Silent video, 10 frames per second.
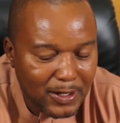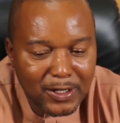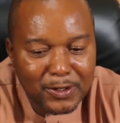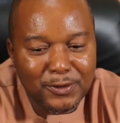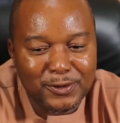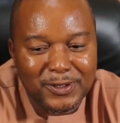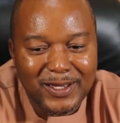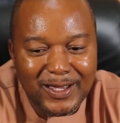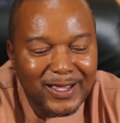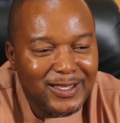Okay, good.
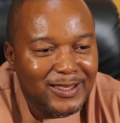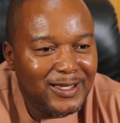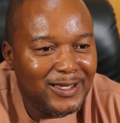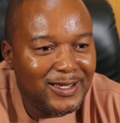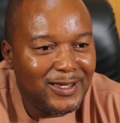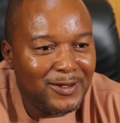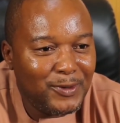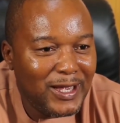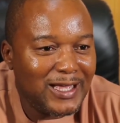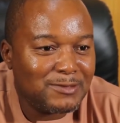The
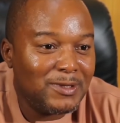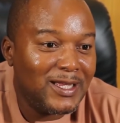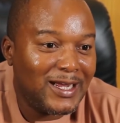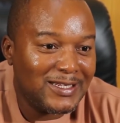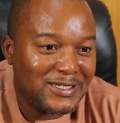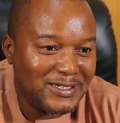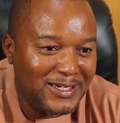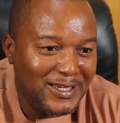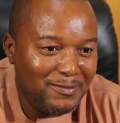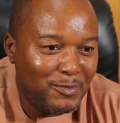way I explained the
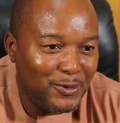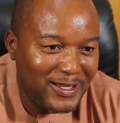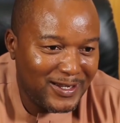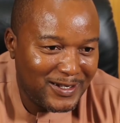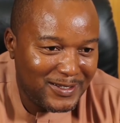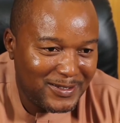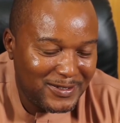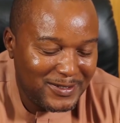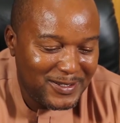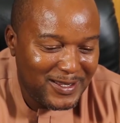Qatari model,
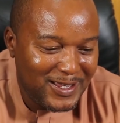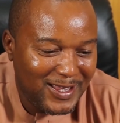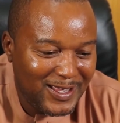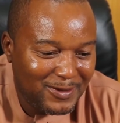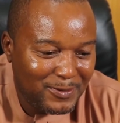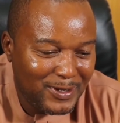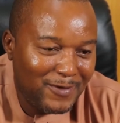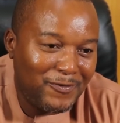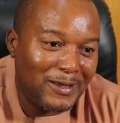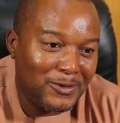
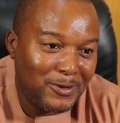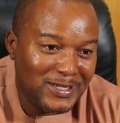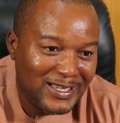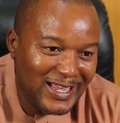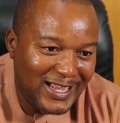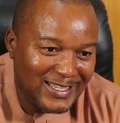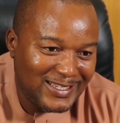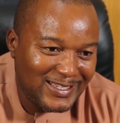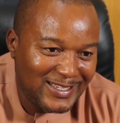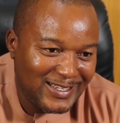if we adopted
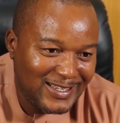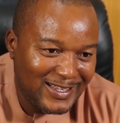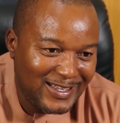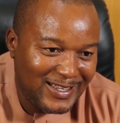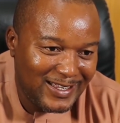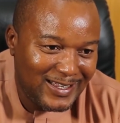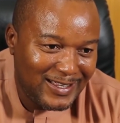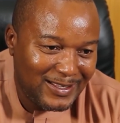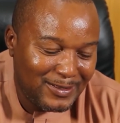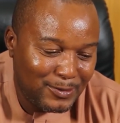that,
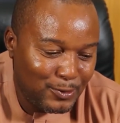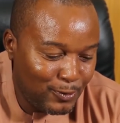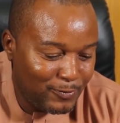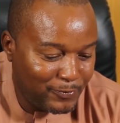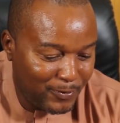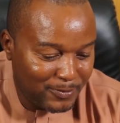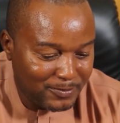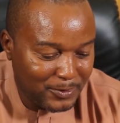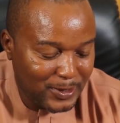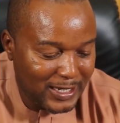
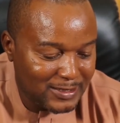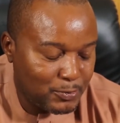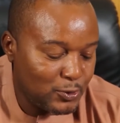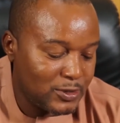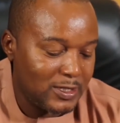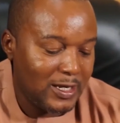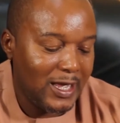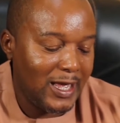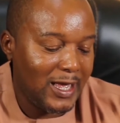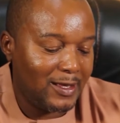look at both
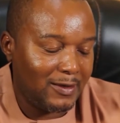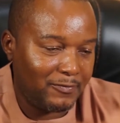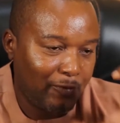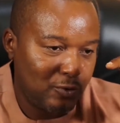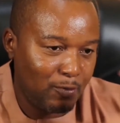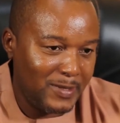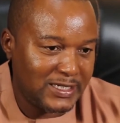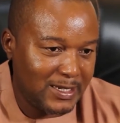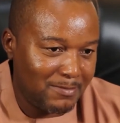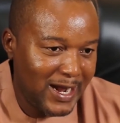for
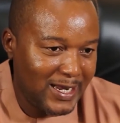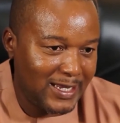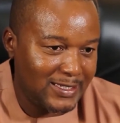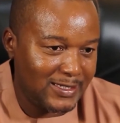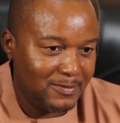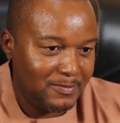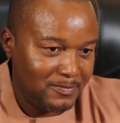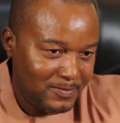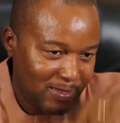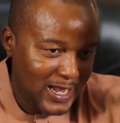domestic market
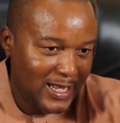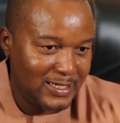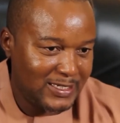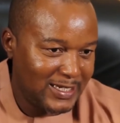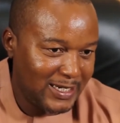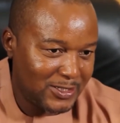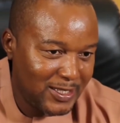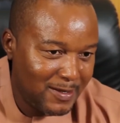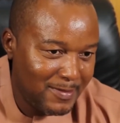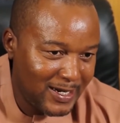and
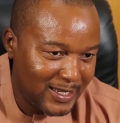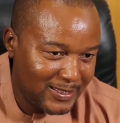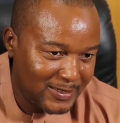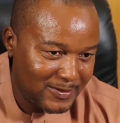international market.